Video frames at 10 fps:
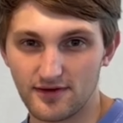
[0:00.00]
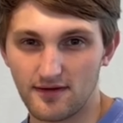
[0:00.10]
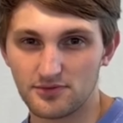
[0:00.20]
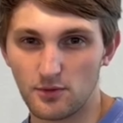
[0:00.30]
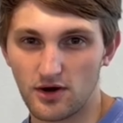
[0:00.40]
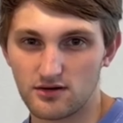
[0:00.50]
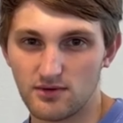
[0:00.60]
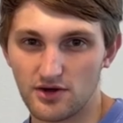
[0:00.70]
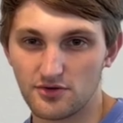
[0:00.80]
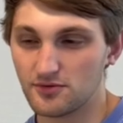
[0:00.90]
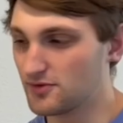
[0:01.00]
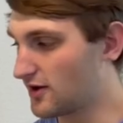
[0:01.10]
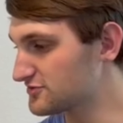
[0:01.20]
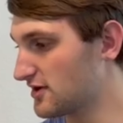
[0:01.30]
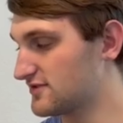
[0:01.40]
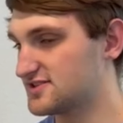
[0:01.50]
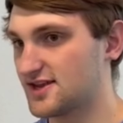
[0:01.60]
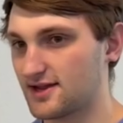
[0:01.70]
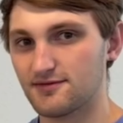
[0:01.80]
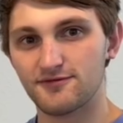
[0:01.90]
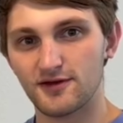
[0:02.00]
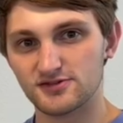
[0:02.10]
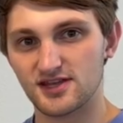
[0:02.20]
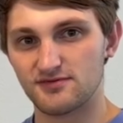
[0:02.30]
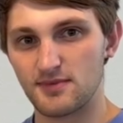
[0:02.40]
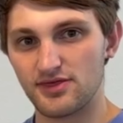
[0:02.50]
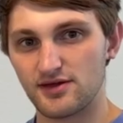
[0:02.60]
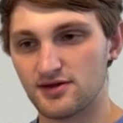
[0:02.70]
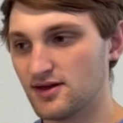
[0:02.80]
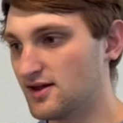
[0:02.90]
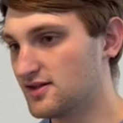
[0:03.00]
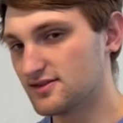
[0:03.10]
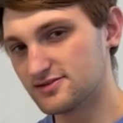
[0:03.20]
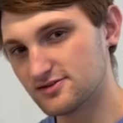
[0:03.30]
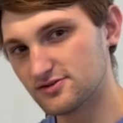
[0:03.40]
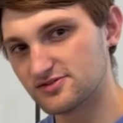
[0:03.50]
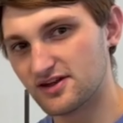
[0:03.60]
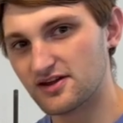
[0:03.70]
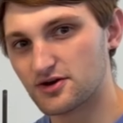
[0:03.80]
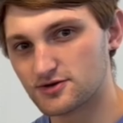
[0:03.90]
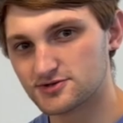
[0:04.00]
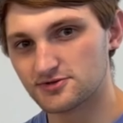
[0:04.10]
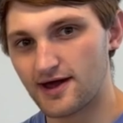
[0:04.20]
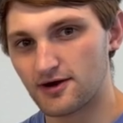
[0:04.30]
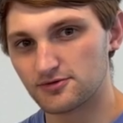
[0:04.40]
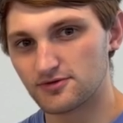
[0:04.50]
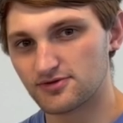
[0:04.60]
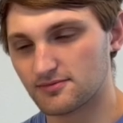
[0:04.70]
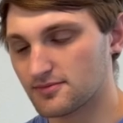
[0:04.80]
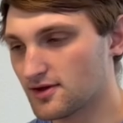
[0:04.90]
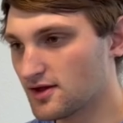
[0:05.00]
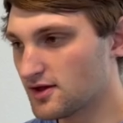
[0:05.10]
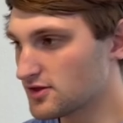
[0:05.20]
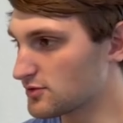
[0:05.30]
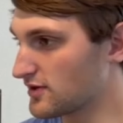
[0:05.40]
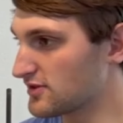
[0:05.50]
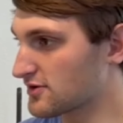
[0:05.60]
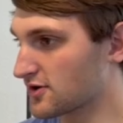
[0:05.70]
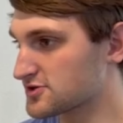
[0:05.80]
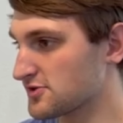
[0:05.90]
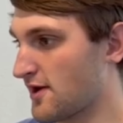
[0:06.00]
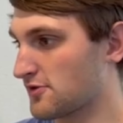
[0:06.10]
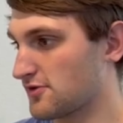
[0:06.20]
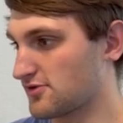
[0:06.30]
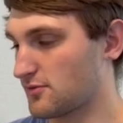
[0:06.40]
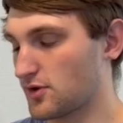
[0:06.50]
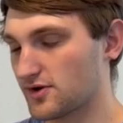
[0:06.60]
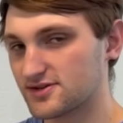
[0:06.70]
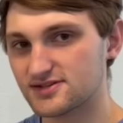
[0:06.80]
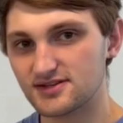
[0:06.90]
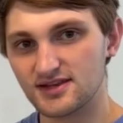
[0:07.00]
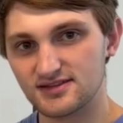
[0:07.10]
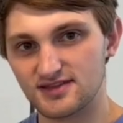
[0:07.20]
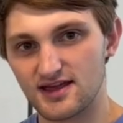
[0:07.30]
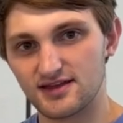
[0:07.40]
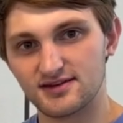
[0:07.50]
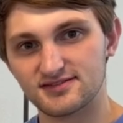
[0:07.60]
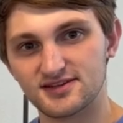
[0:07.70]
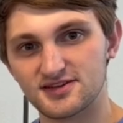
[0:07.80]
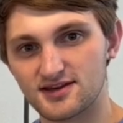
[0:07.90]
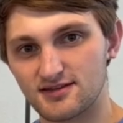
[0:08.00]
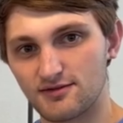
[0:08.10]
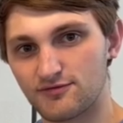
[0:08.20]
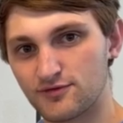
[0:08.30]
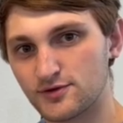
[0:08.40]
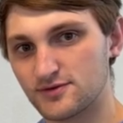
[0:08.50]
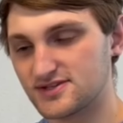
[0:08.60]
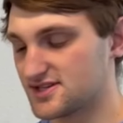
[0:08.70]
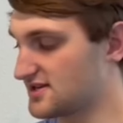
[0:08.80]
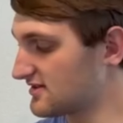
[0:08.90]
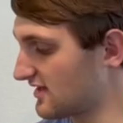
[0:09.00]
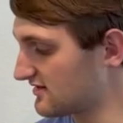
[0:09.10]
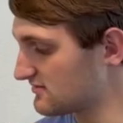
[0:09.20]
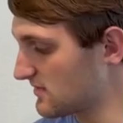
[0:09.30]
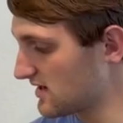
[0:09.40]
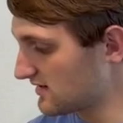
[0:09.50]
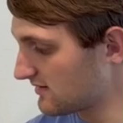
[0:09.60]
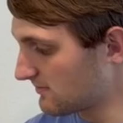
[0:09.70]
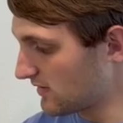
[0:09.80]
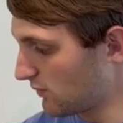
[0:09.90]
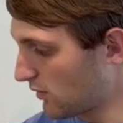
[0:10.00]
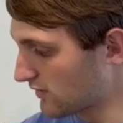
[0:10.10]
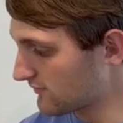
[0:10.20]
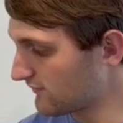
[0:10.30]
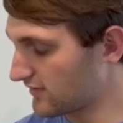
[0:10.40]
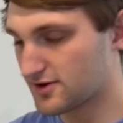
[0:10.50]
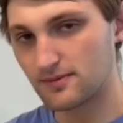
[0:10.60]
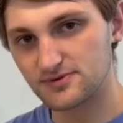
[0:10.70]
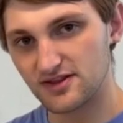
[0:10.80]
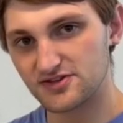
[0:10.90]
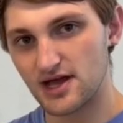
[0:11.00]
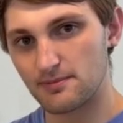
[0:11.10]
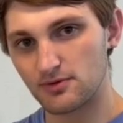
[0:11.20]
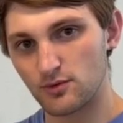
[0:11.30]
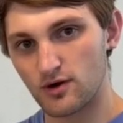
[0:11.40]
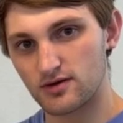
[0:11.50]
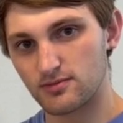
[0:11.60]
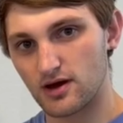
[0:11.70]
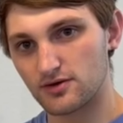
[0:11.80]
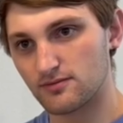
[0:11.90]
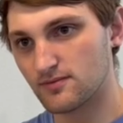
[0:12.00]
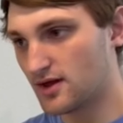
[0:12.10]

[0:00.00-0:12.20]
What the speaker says: up the water bottle, we also have a second fail-safe method. This is using a Gertzel algorithm. The way the Gertzel algorithm works is that it is detecting the frequency that is made by the water filling up to the top of the water bottle.